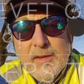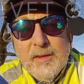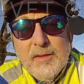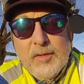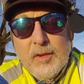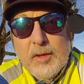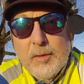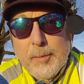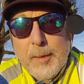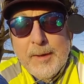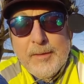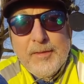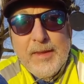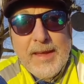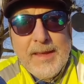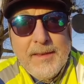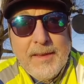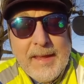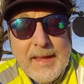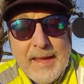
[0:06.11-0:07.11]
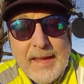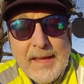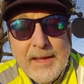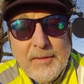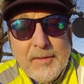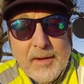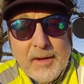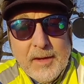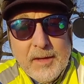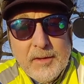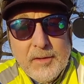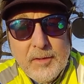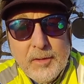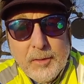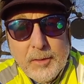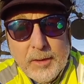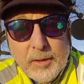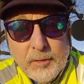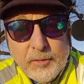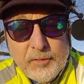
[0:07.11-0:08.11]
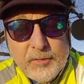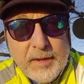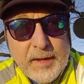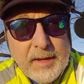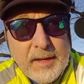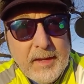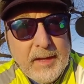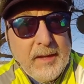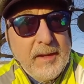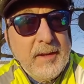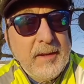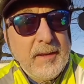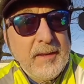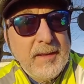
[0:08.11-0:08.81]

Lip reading: So it's about 10 to 8 on New Year's Day,